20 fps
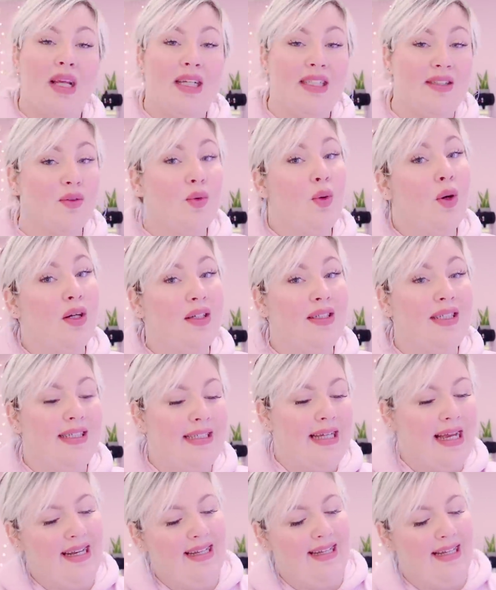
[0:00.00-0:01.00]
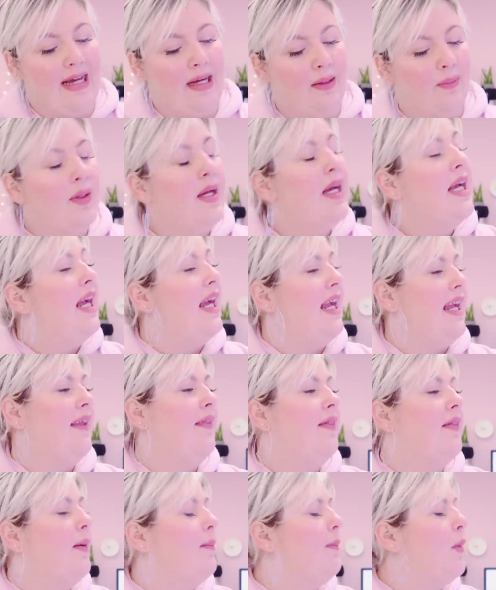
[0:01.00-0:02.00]
It's 9:45 now
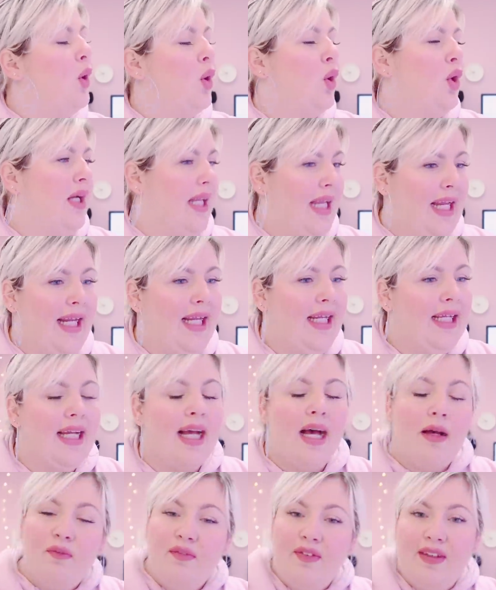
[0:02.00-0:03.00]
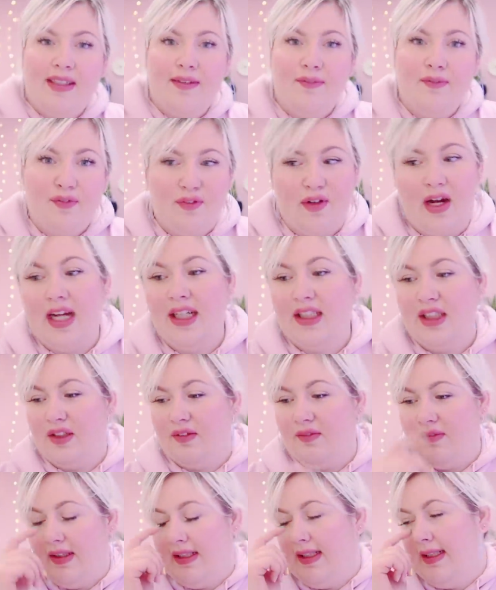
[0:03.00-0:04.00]
in the morning. I'm feeling fresh
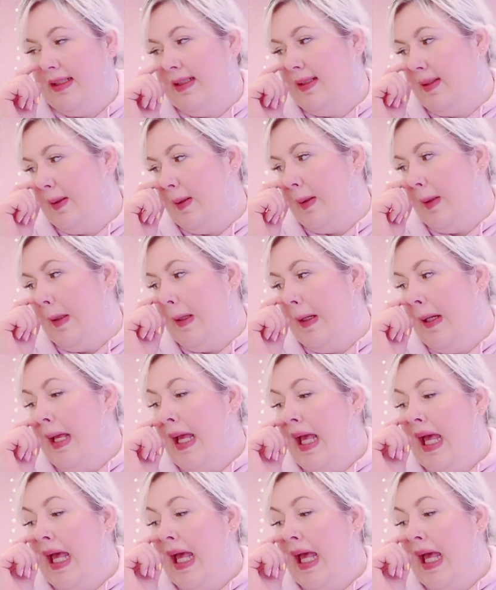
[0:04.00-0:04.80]
and ready to go.